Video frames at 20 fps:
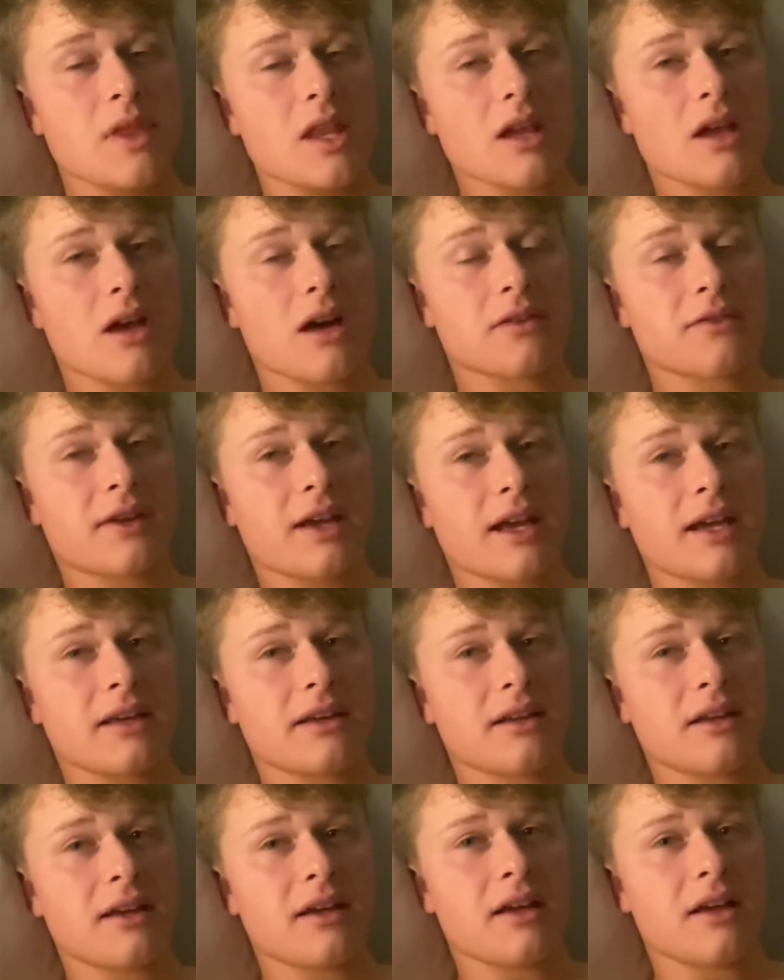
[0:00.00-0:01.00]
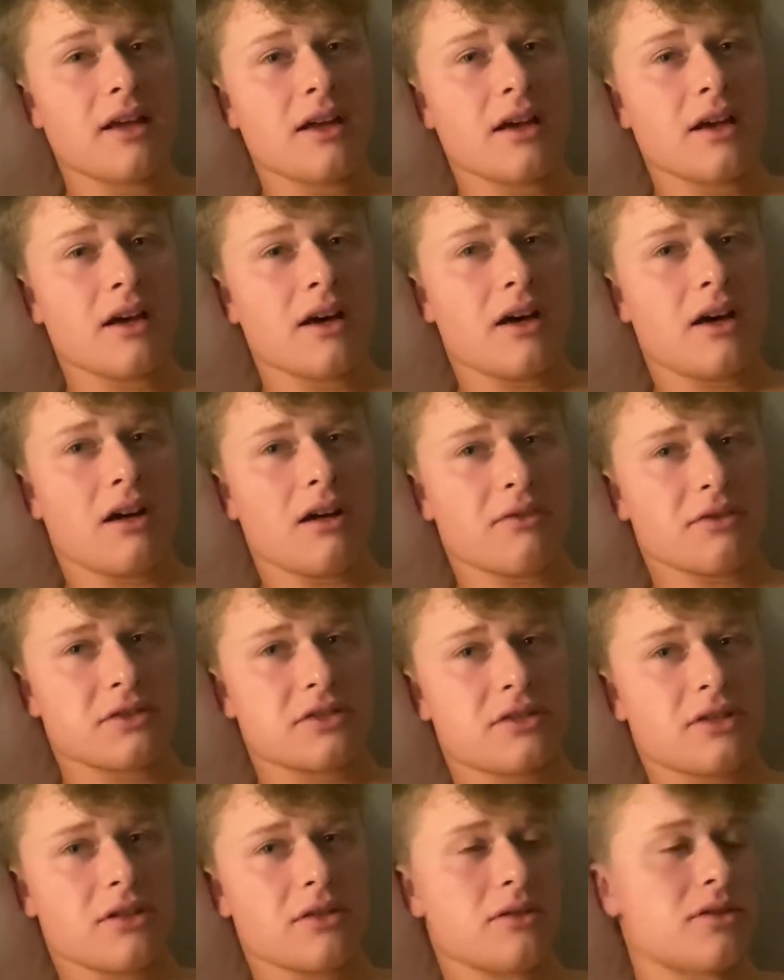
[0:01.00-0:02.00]
I've gained half a
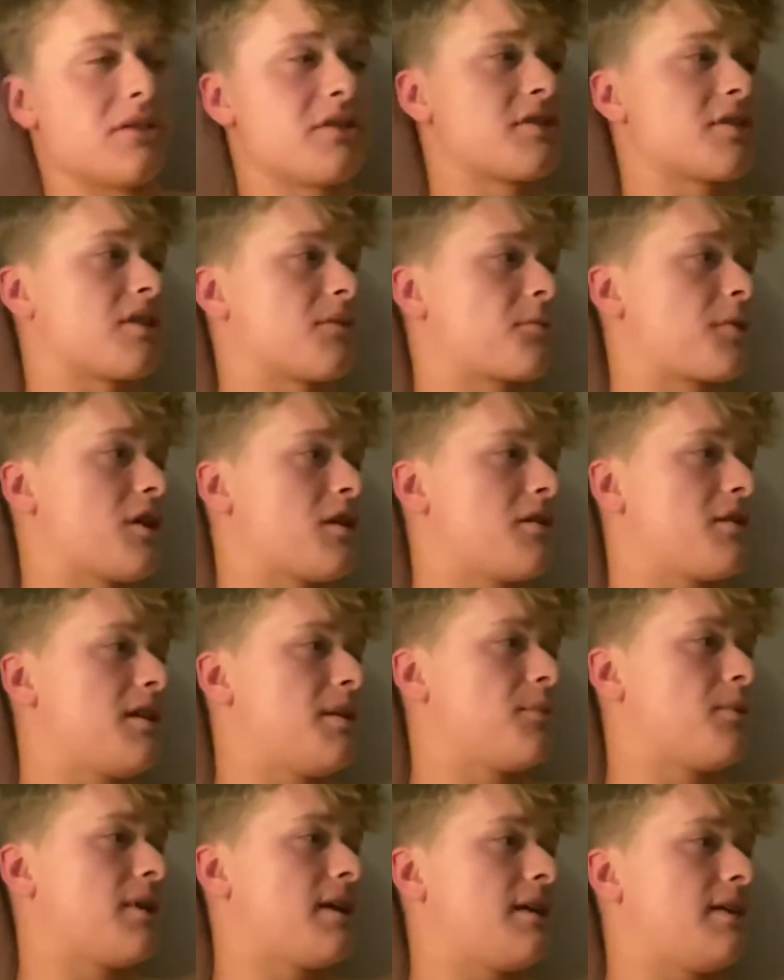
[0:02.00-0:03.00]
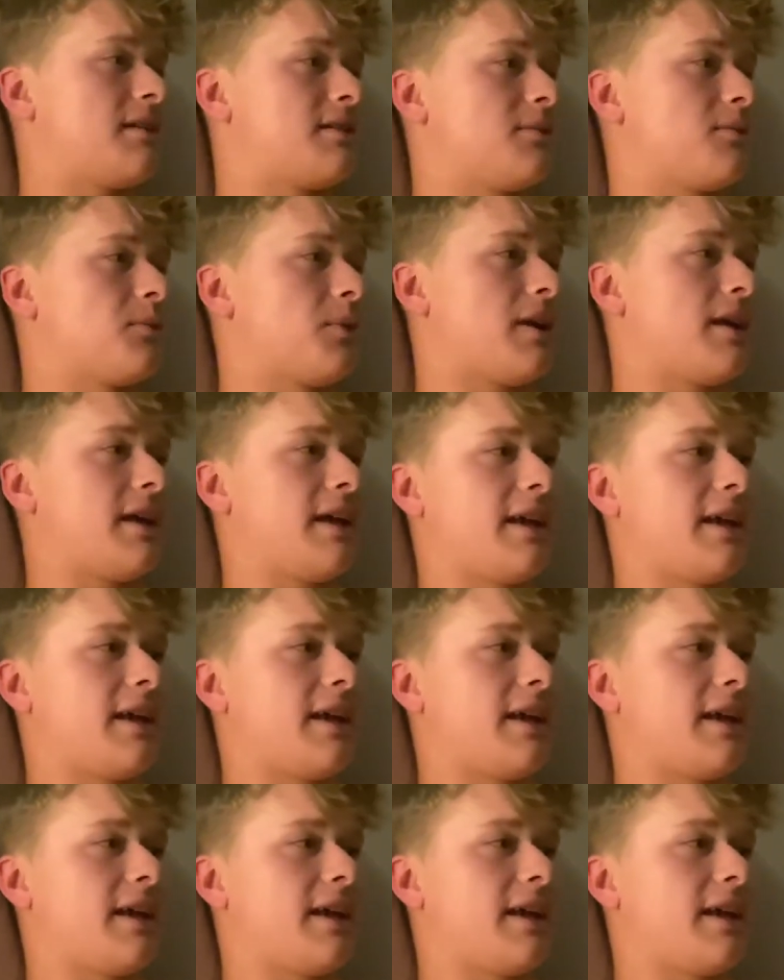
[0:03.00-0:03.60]
stone. So I'm currently weighing